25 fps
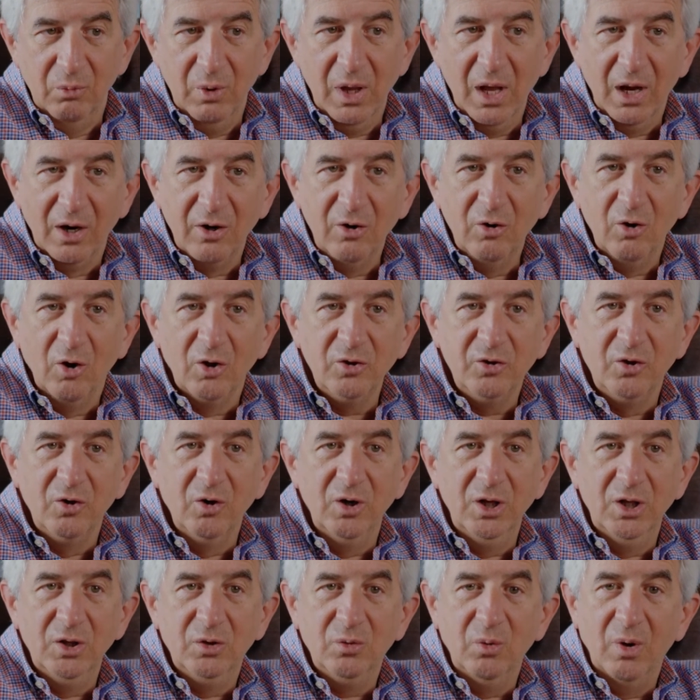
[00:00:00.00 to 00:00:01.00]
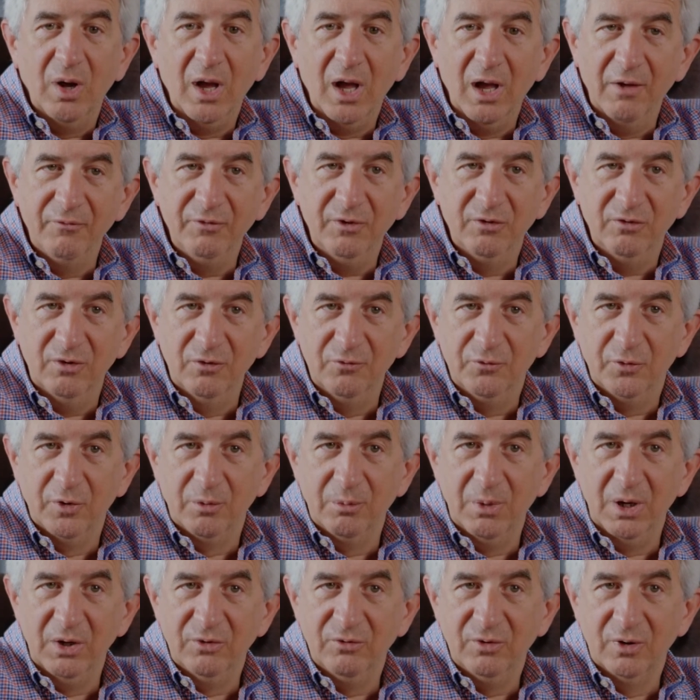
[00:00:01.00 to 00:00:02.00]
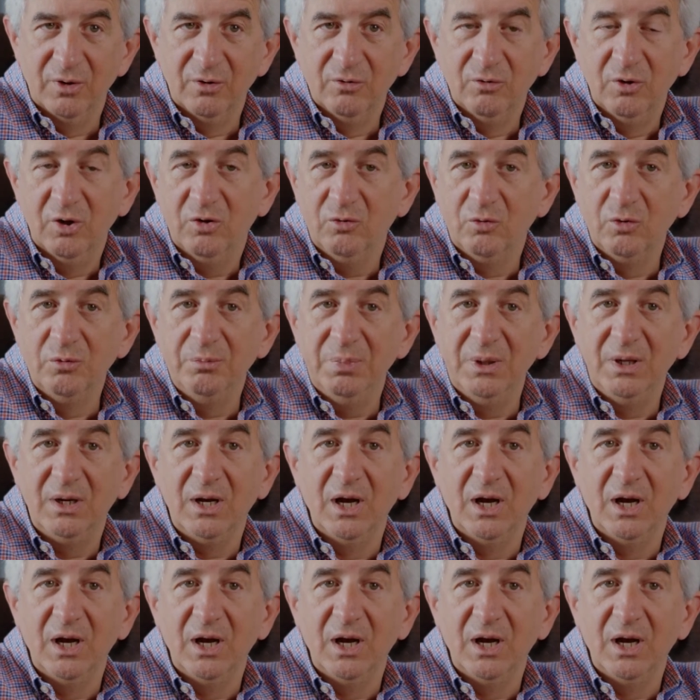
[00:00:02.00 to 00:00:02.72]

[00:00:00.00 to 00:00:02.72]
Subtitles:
we are not going to have this information. This could be